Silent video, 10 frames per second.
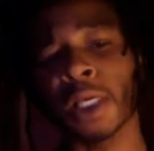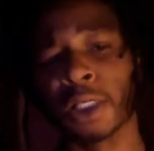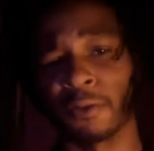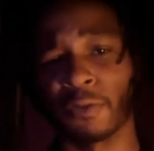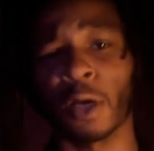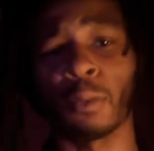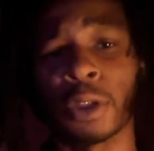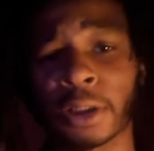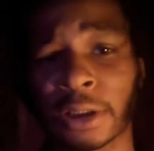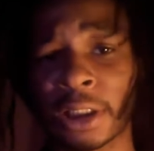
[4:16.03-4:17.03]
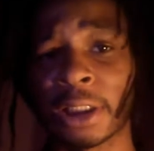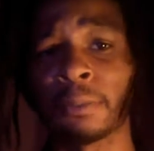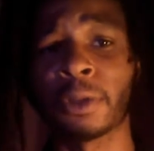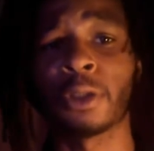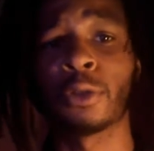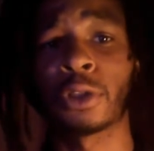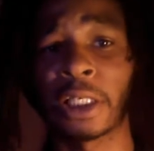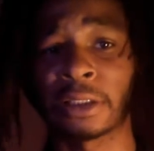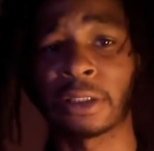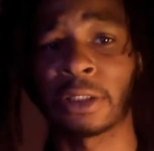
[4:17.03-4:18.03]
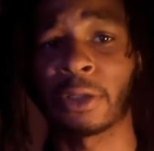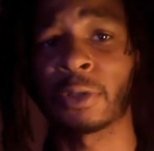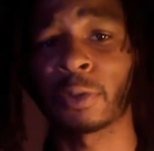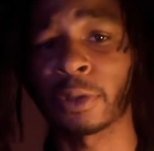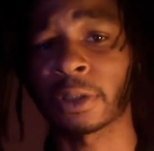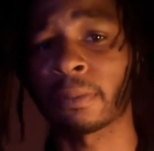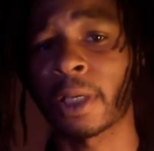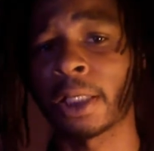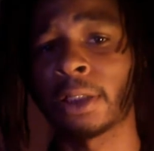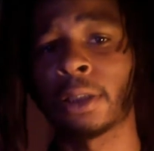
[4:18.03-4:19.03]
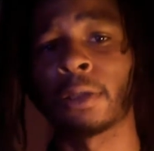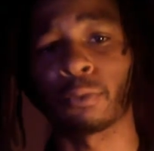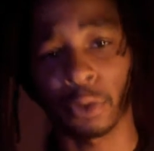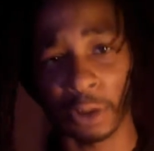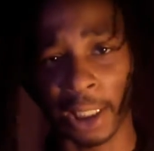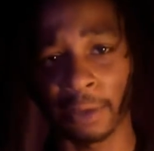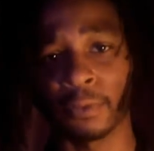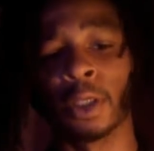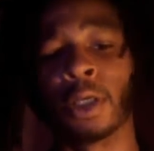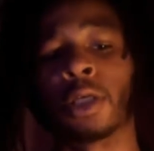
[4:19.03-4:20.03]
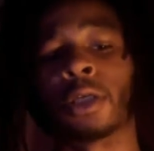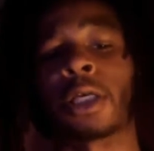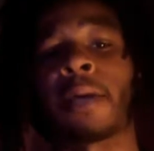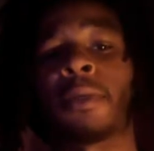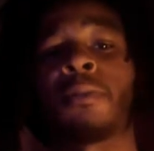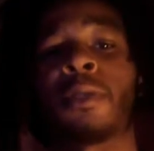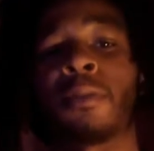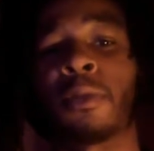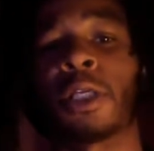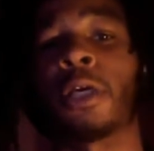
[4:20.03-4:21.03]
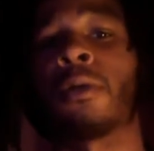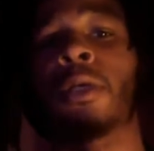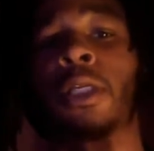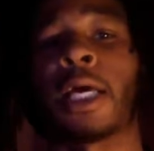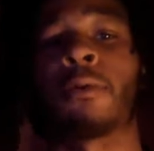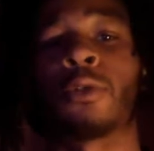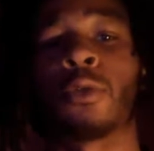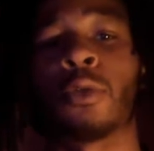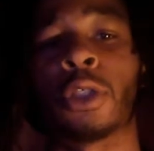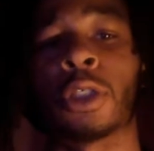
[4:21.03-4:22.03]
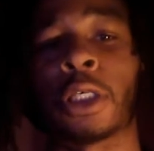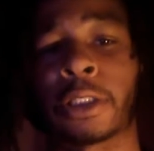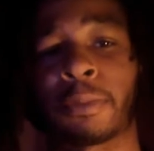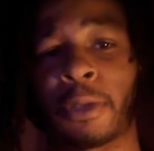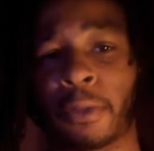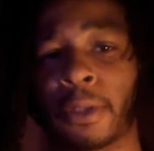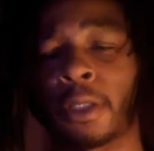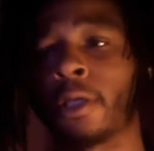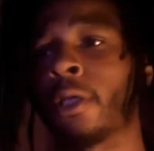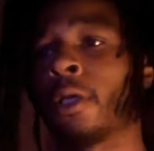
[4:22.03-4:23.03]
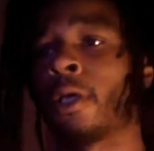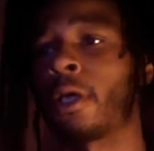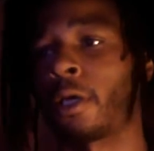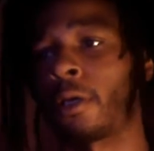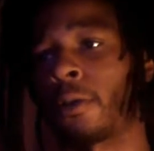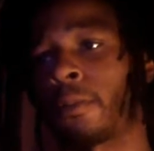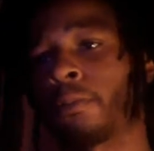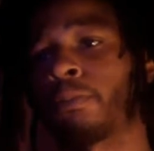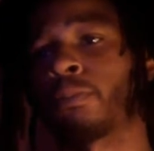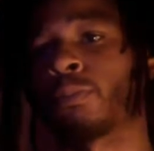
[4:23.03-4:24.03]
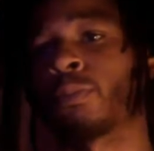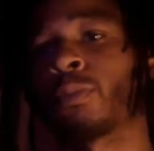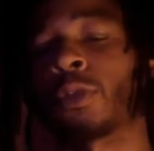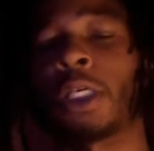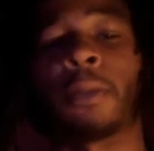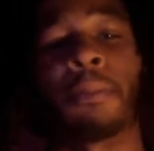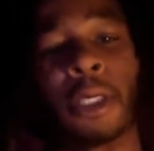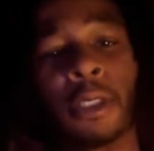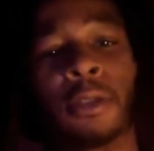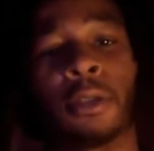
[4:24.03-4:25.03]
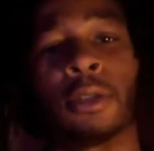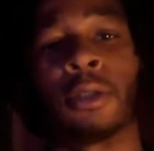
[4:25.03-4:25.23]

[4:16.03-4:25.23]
And if y'all want to see me test the theory with somebody in real life, comment me below and I will do the experiment. But